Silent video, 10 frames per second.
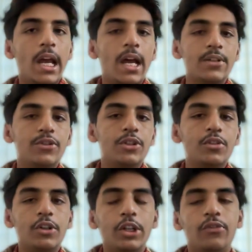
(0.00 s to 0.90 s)
and
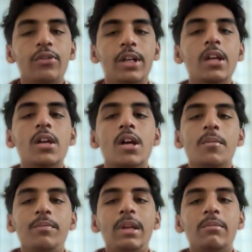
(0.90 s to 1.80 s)
2023,
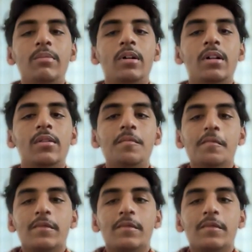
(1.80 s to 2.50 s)
people